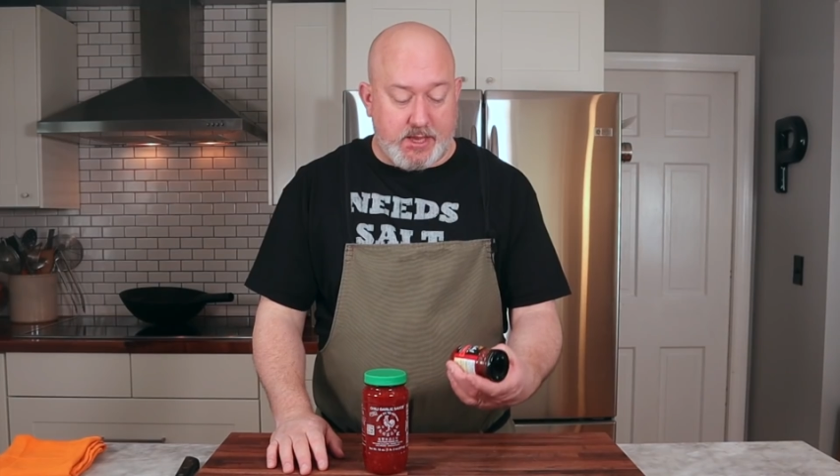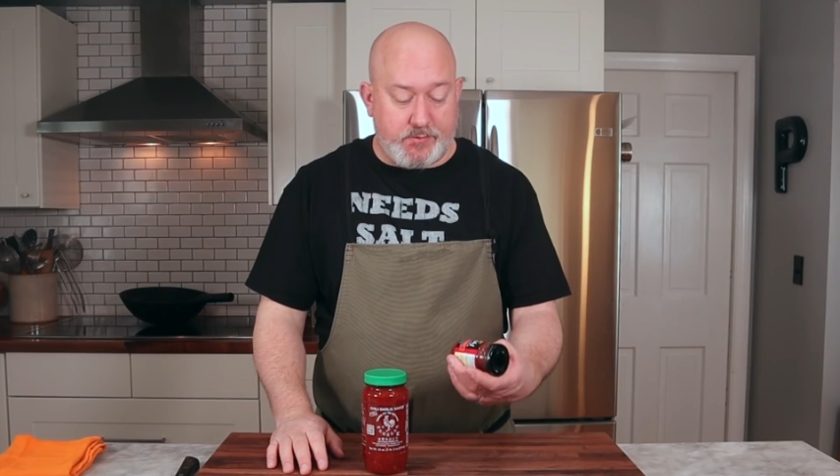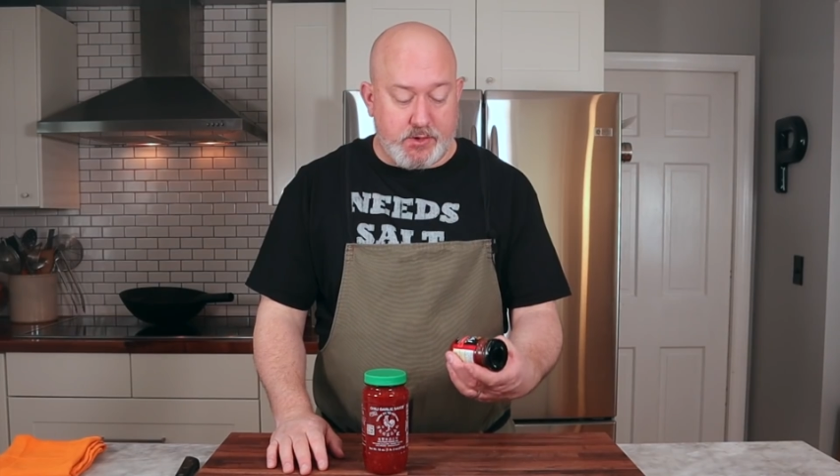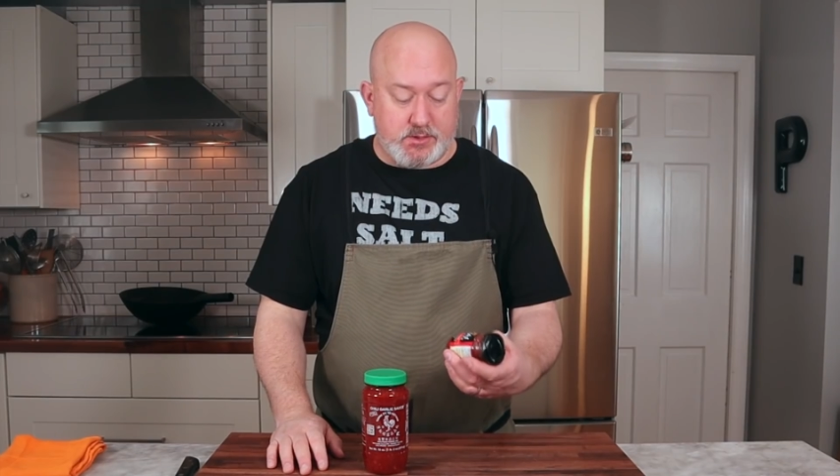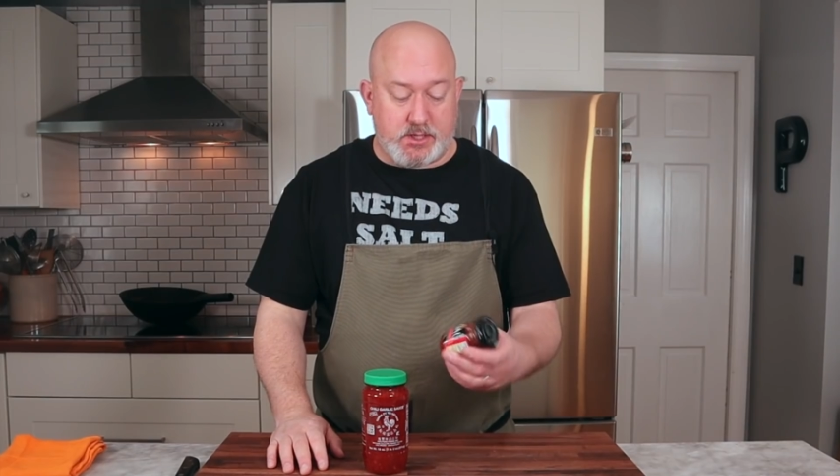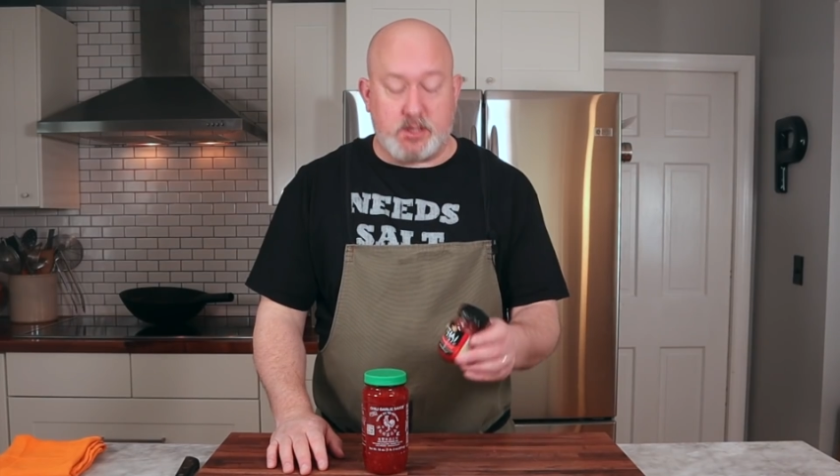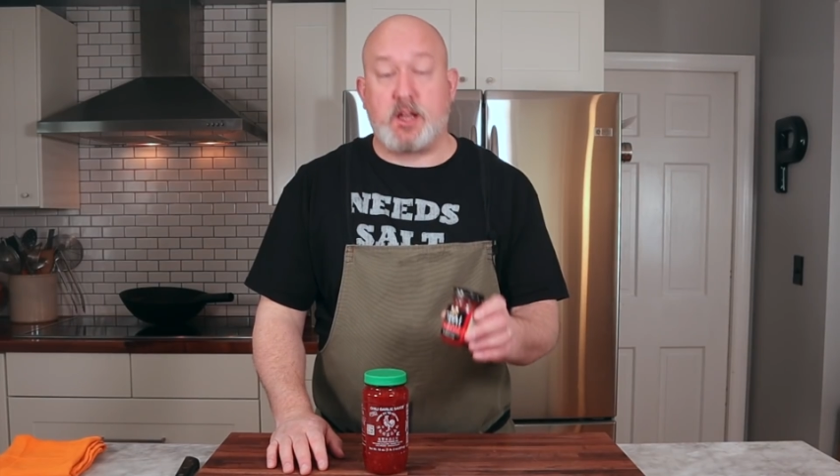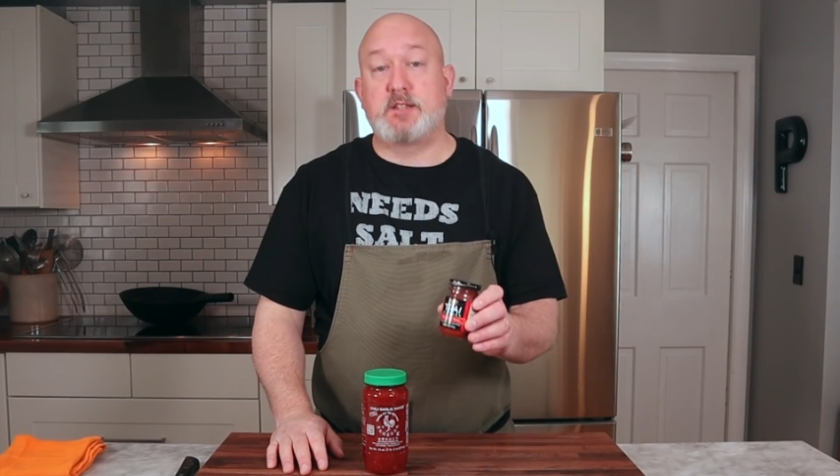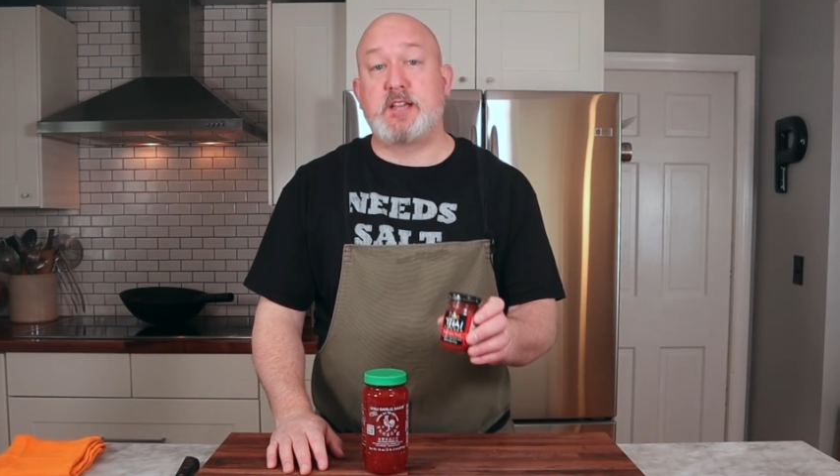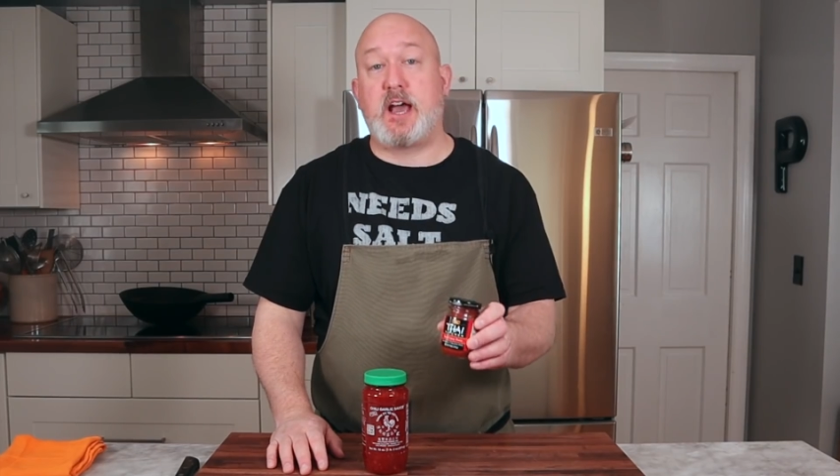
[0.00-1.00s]
I've used
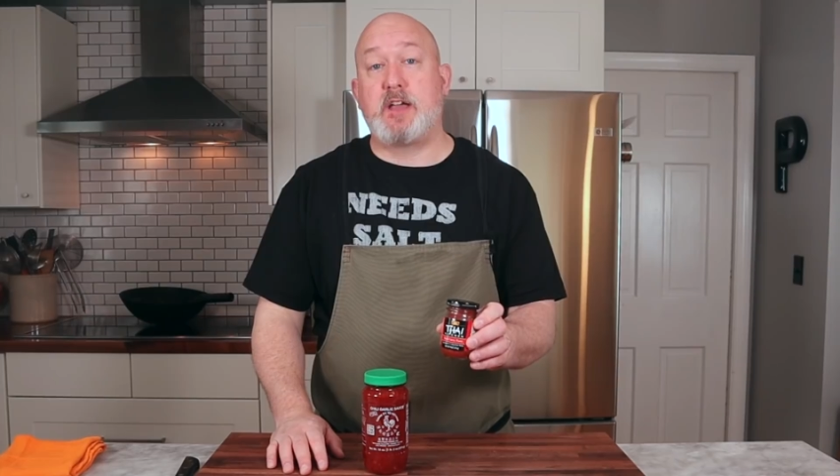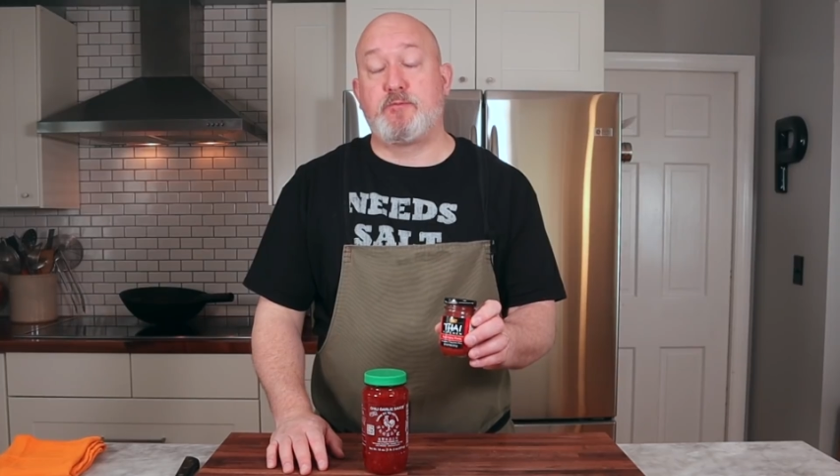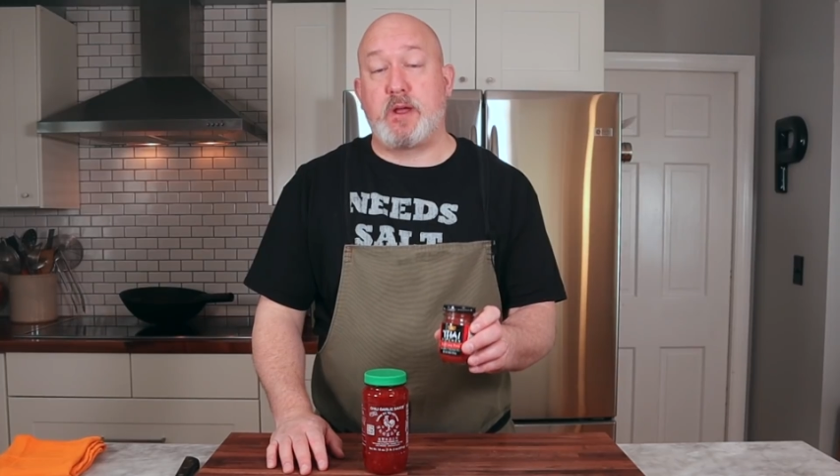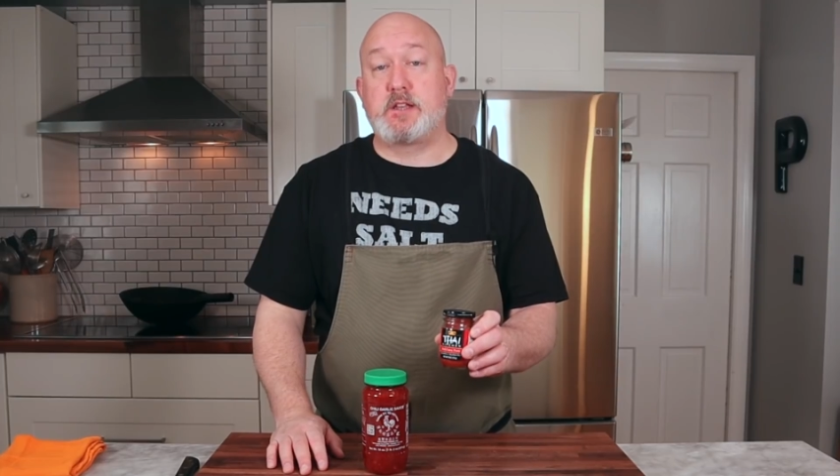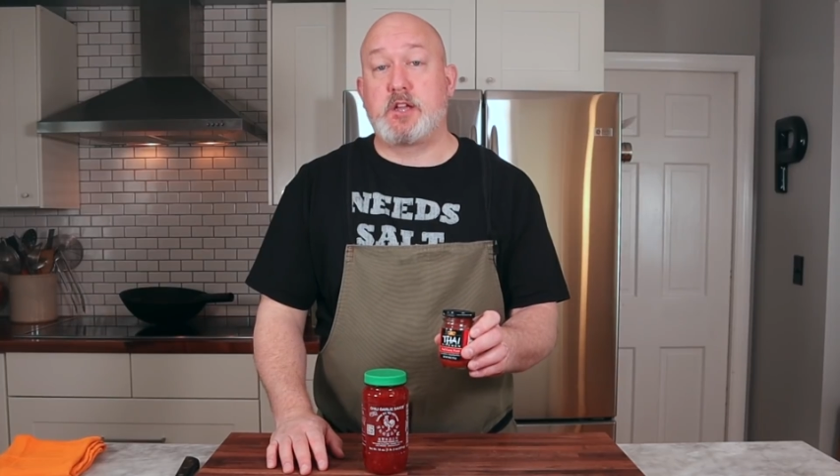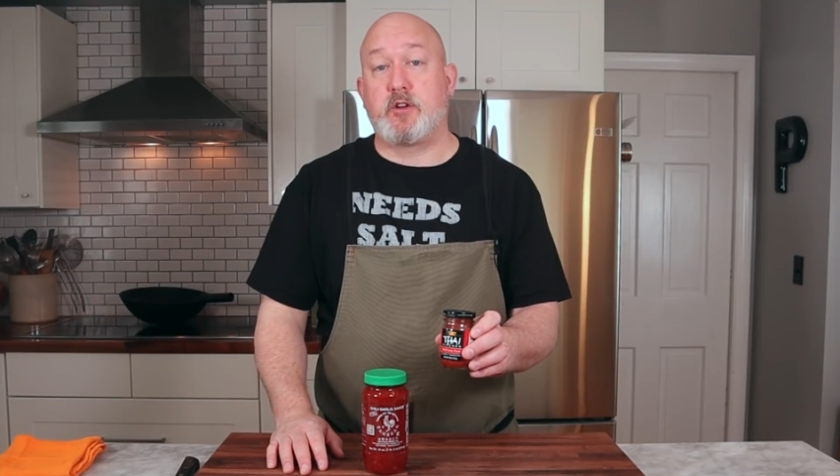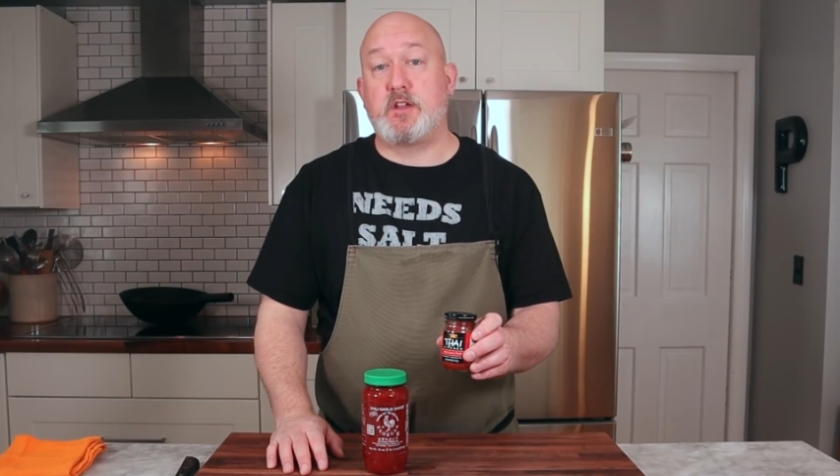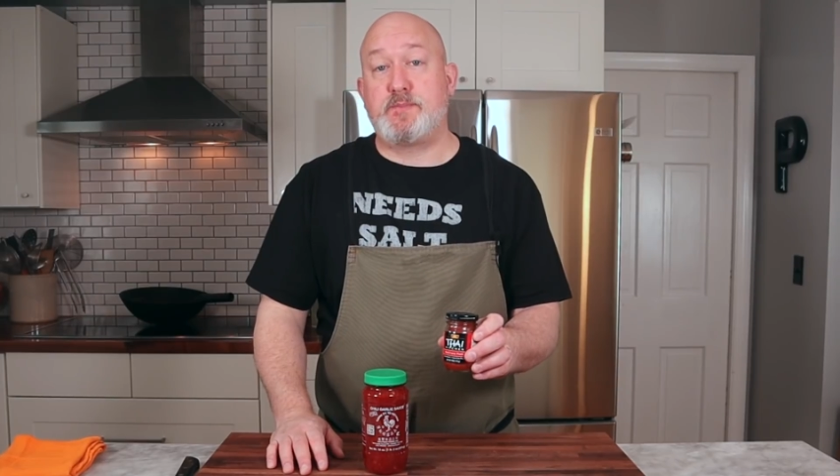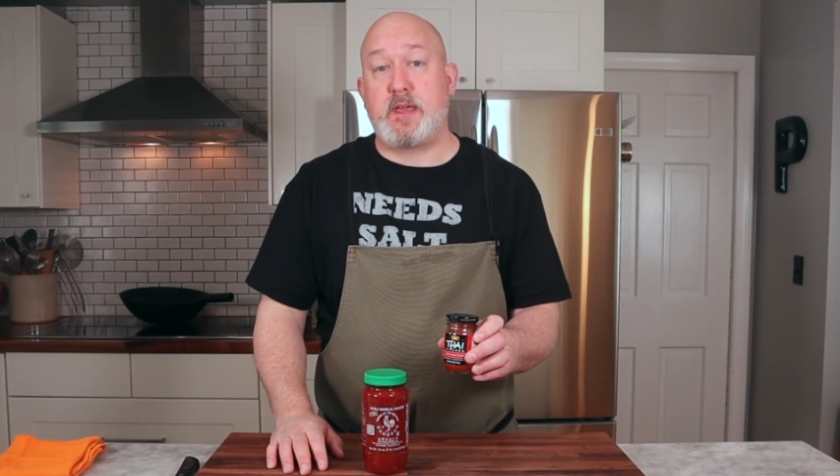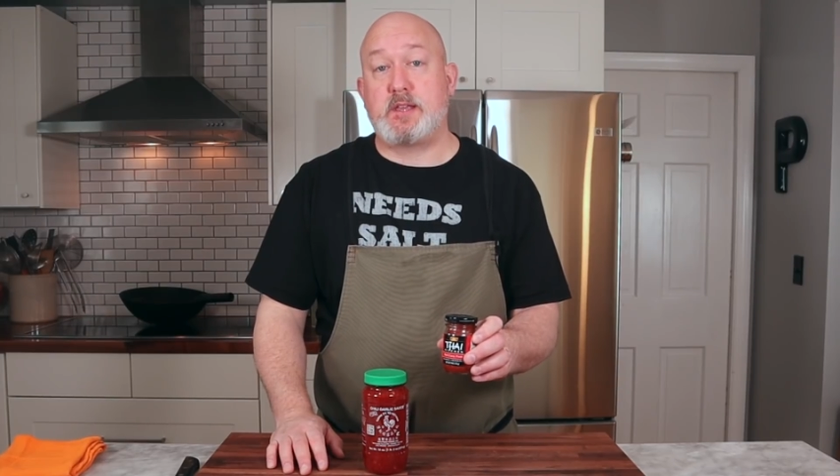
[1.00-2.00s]
a Thai red
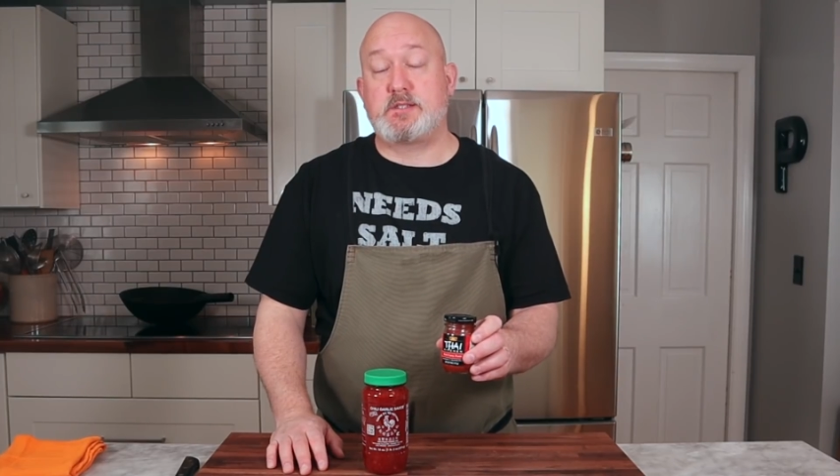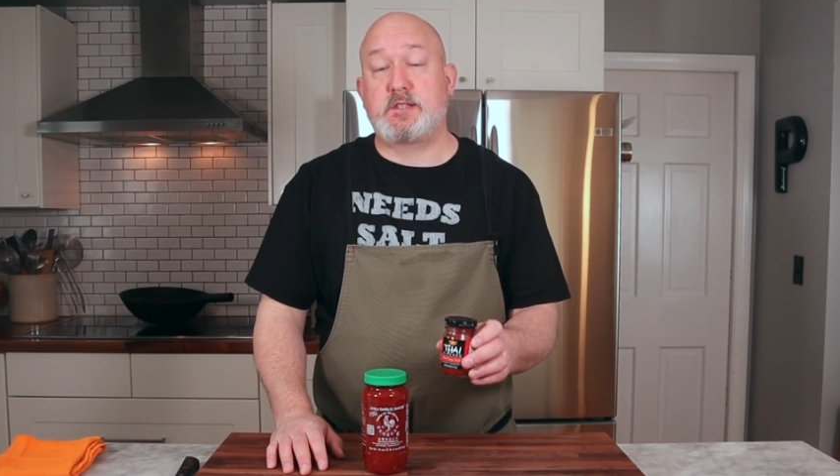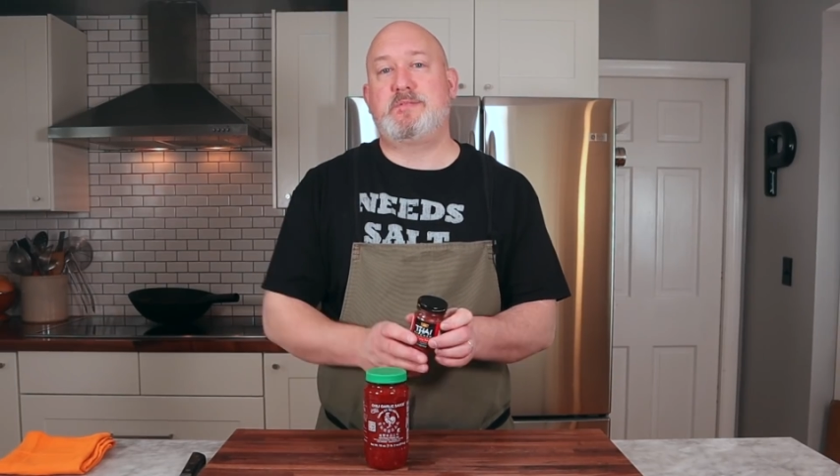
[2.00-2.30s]
curry paste.